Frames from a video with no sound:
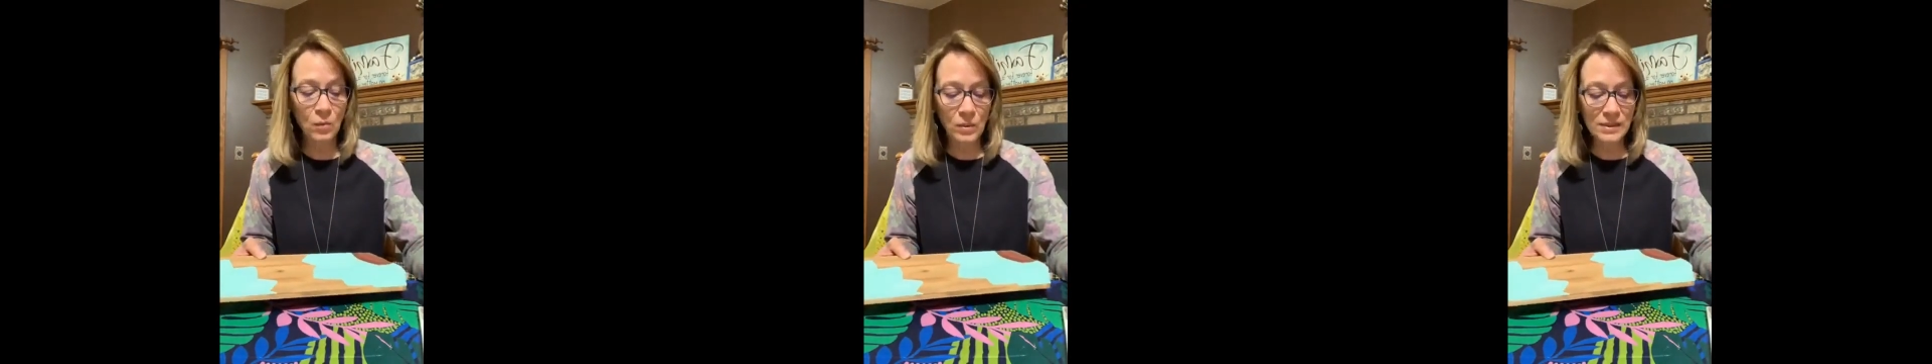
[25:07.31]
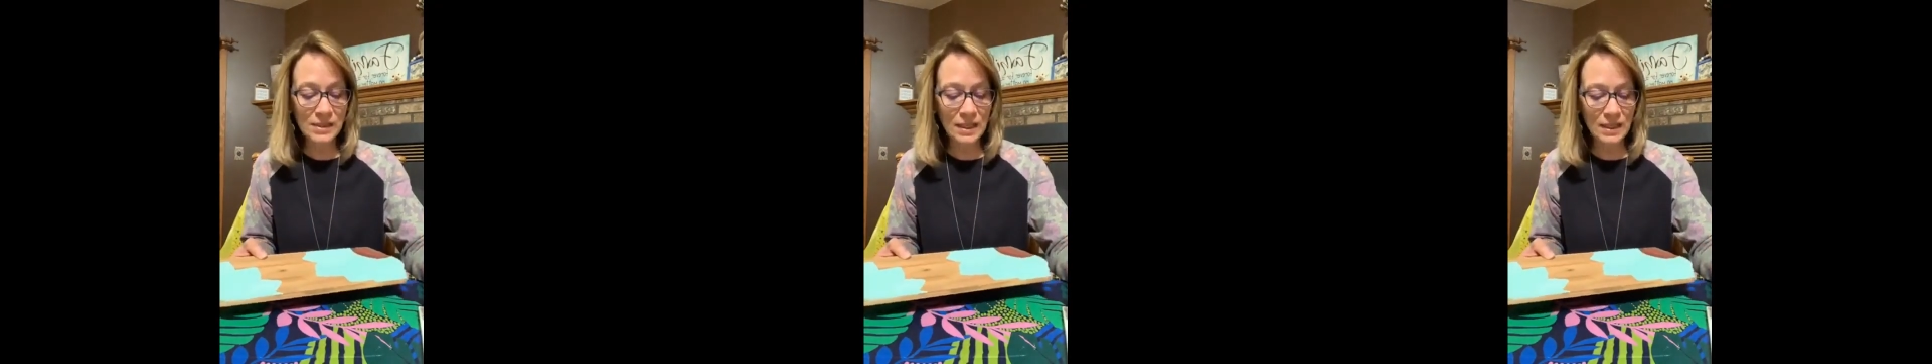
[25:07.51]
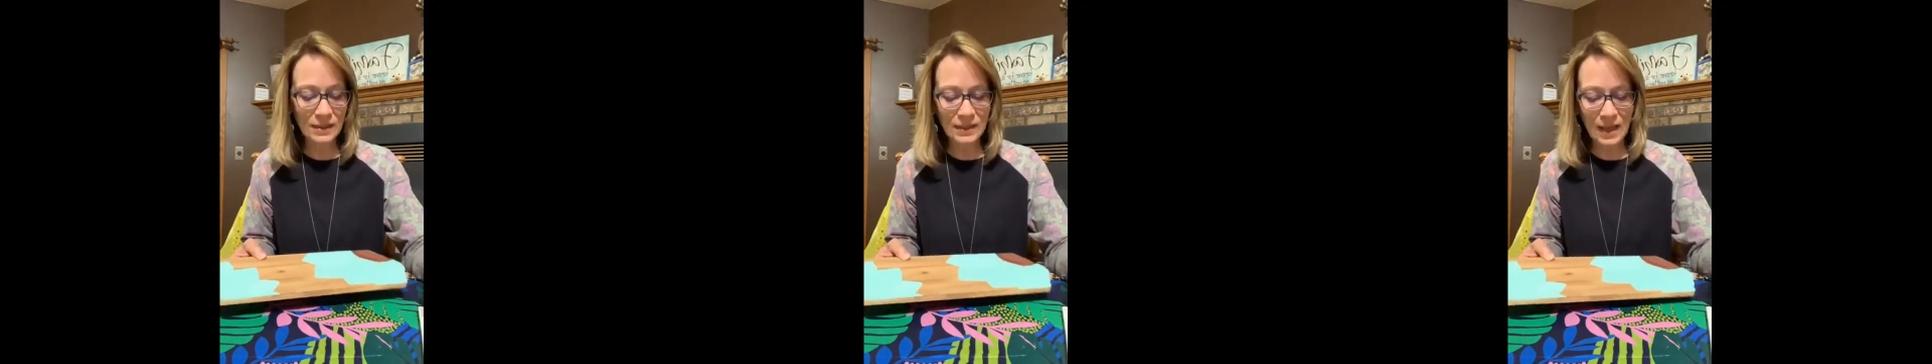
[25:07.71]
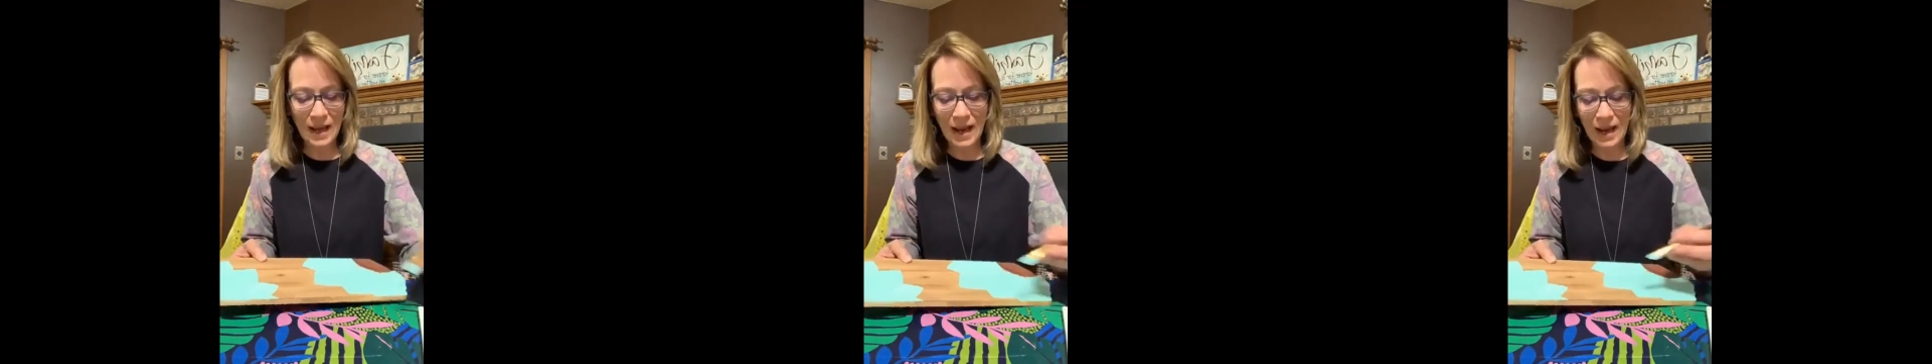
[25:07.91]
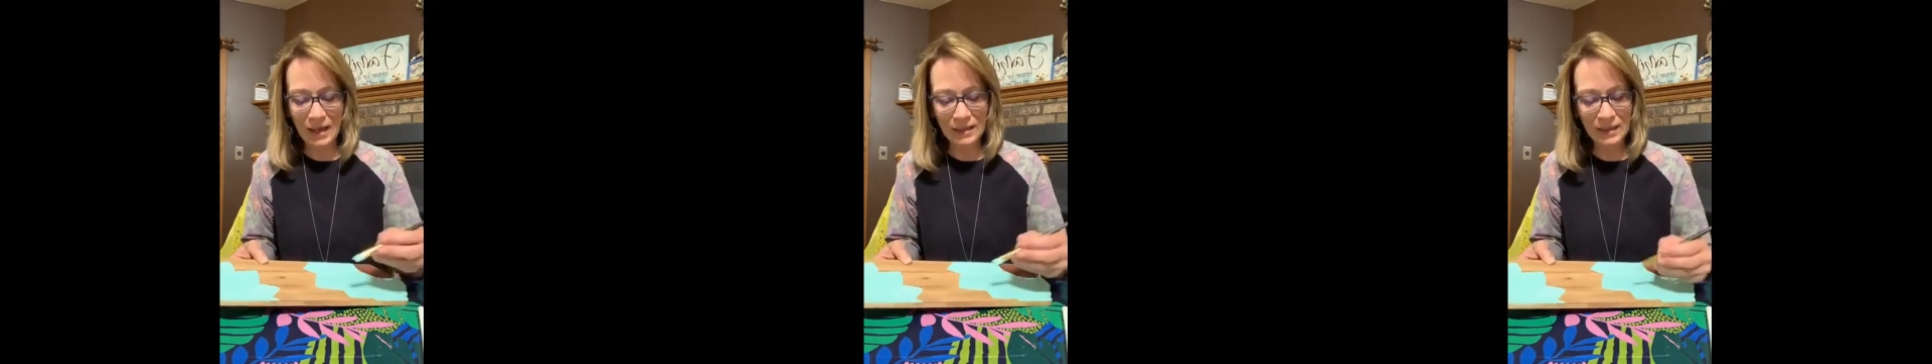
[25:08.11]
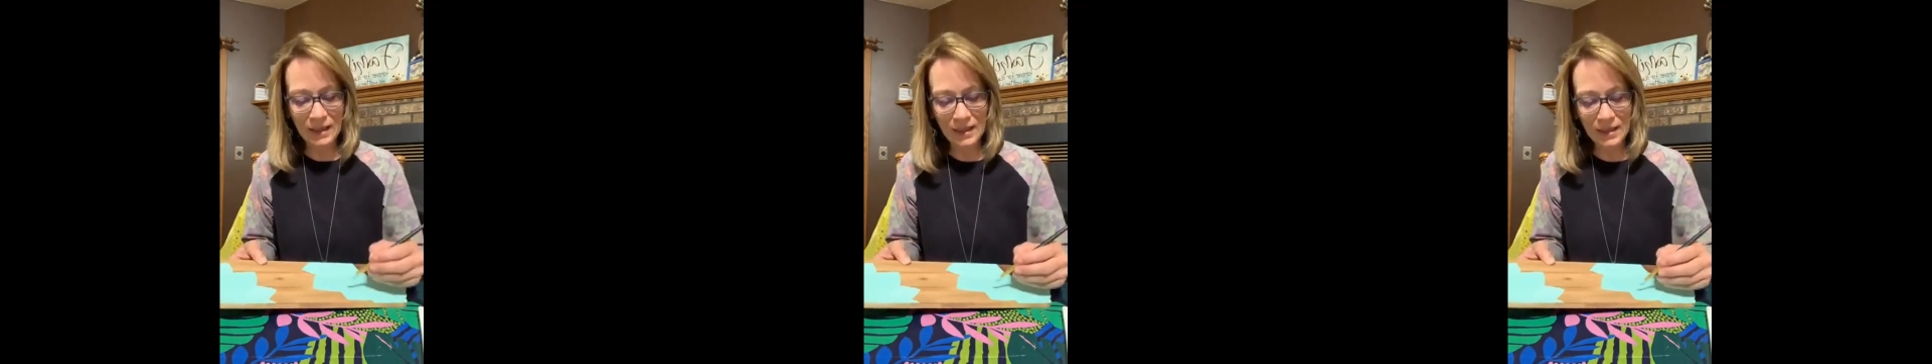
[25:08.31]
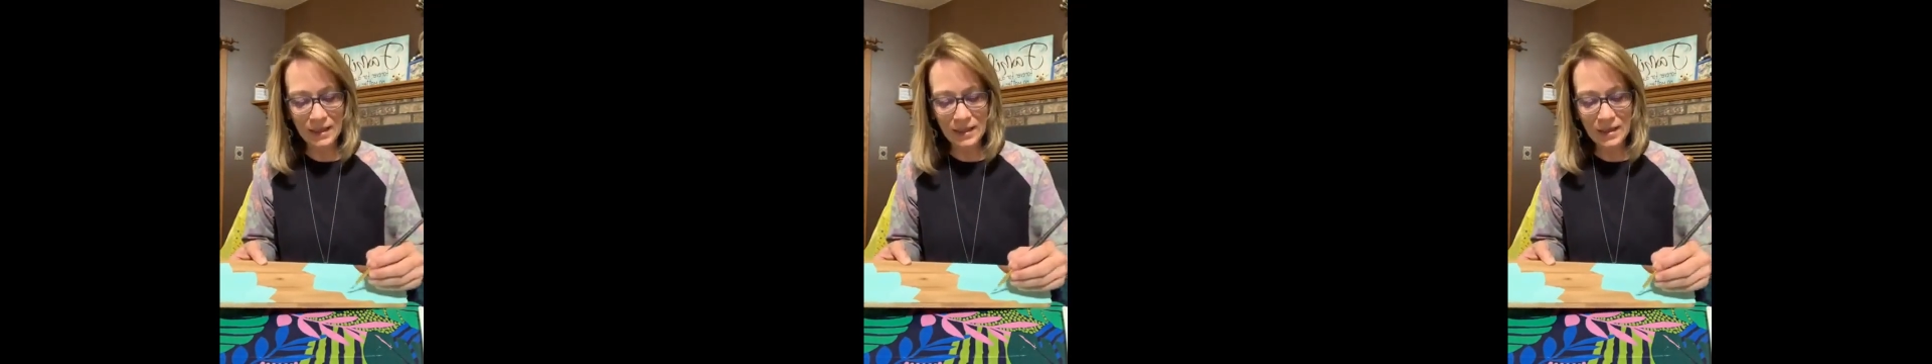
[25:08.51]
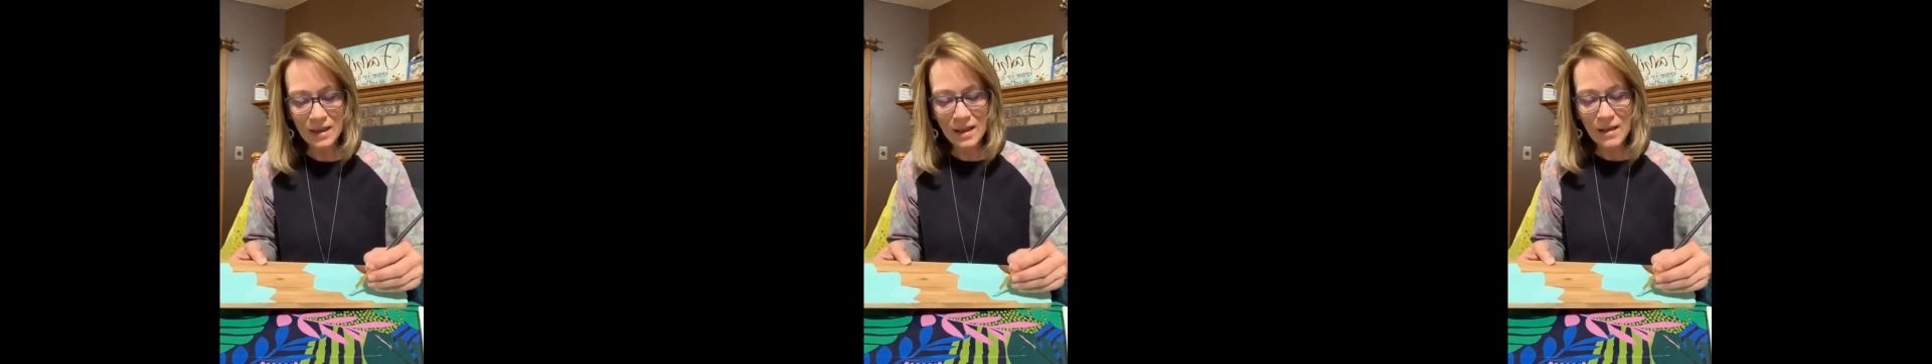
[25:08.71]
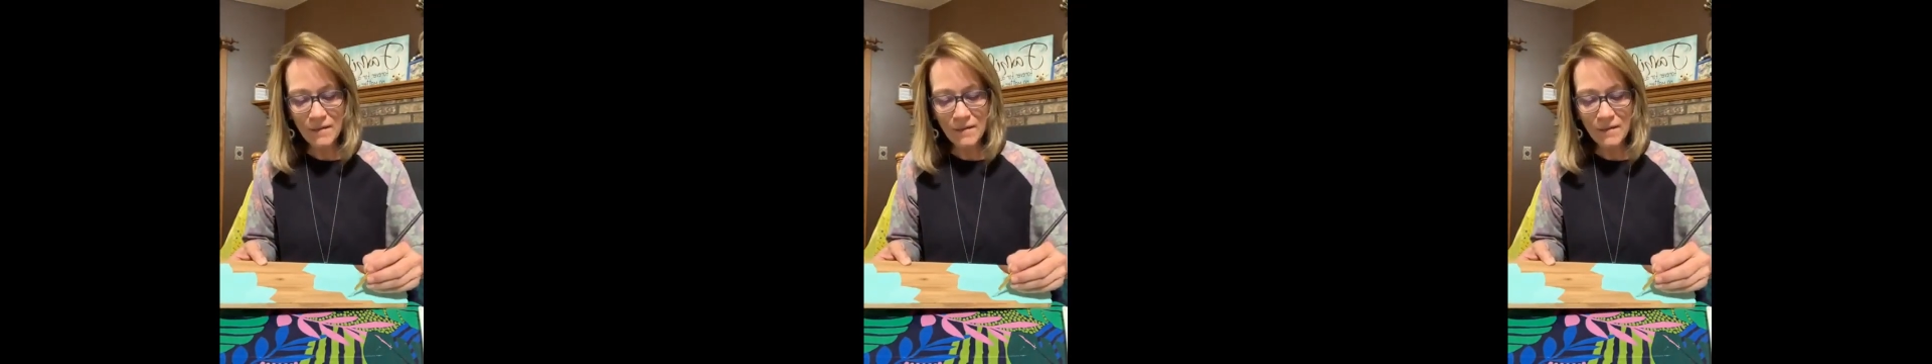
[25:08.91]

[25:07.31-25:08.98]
Once I get the highlighting,